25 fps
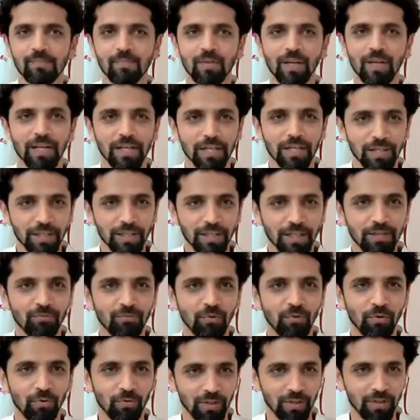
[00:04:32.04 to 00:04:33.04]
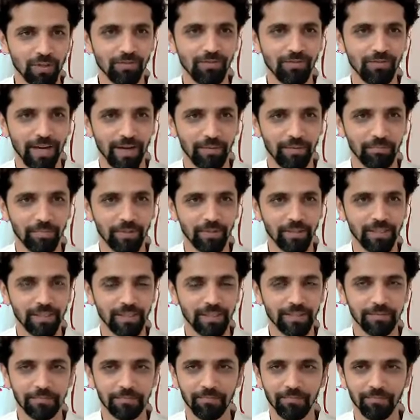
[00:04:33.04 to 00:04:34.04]
interwoven fabric,
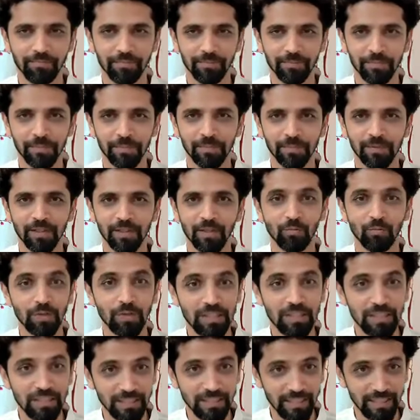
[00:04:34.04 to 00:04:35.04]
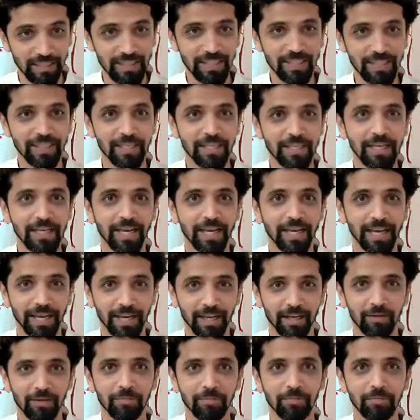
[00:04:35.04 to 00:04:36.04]
we see
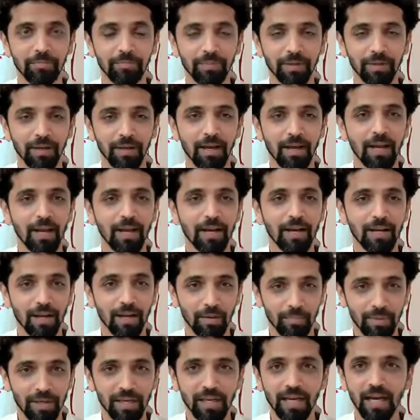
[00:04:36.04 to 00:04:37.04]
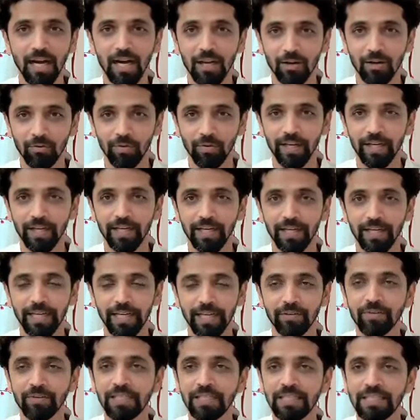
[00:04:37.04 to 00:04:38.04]
help coming our way.
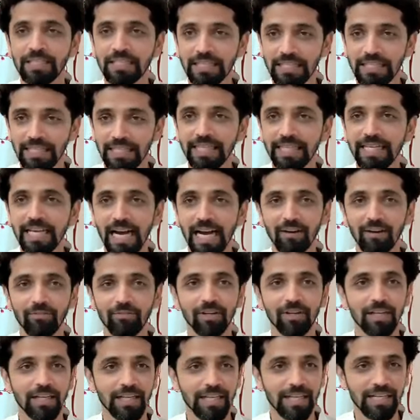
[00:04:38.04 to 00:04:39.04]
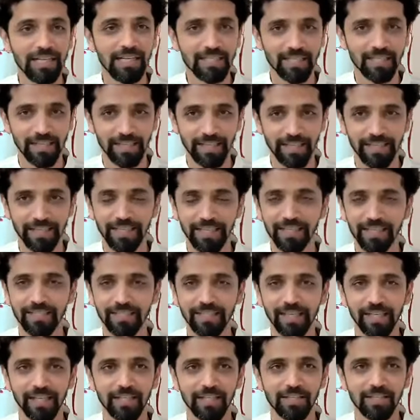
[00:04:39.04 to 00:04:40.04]
We see our needs are getting
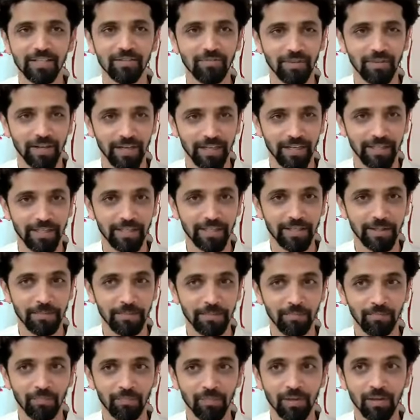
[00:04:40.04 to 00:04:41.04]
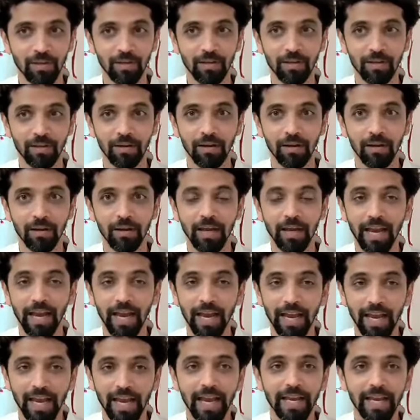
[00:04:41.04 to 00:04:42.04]
satisfied.
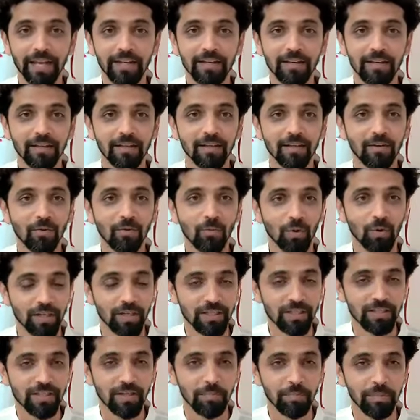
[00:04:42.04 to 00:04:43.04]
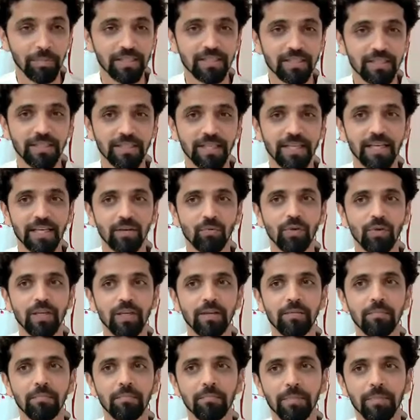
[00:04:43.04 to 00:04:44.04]
And what is the mistake? We
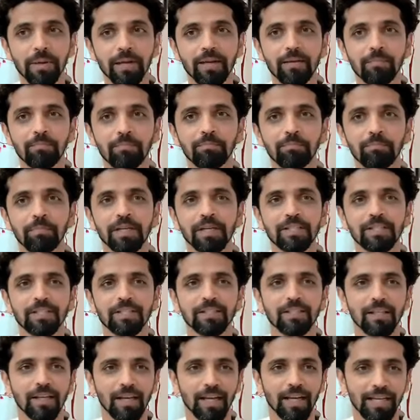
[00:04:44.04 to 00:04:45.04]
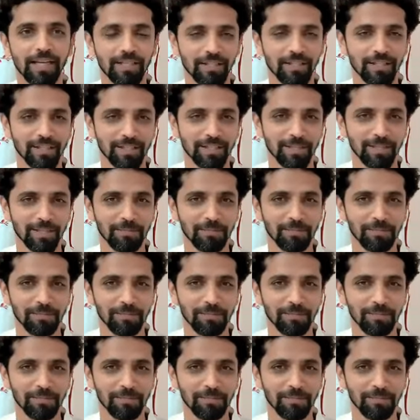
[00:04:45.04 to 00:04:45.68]
make personalize it.